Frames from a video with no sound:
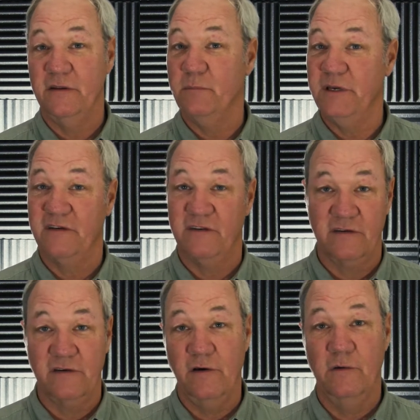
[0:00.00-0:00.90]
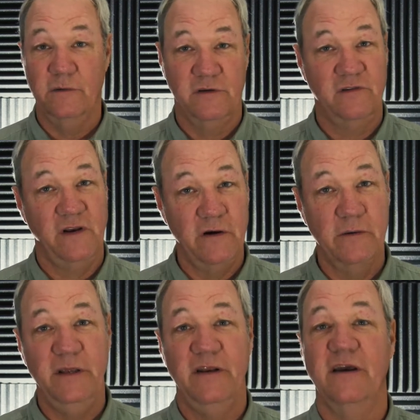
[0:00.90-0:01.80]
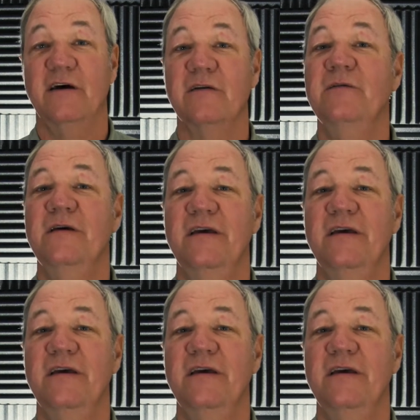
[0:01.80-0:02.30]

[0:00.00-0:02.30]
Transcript: The big 6-0 is staring me down.